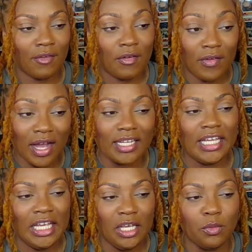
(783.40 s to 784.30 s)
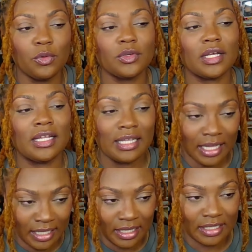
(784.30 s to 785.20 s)
finally equaled
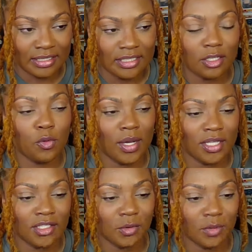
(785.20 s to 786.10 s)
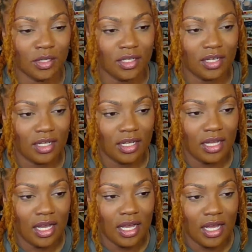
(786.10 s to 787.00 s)
Elena's quick sword?
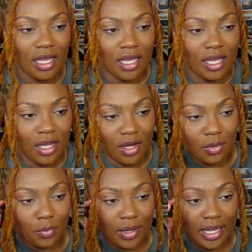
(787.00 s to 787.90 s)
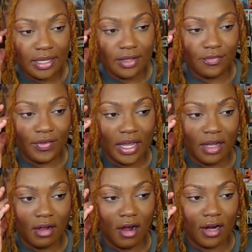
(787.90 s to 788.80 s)
We in the
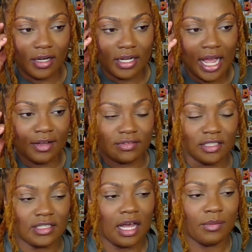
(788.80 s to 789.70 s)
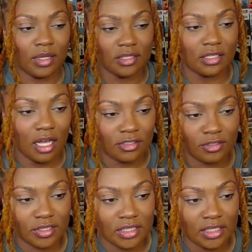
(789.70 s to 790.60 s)
Vanguard have to stop
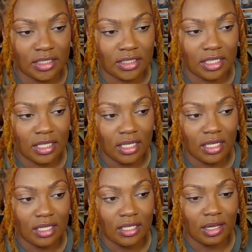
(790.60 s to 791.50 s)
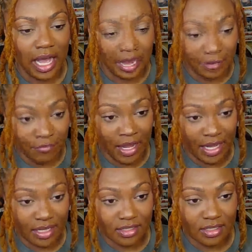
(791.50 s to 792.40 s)
Cassandra's advance.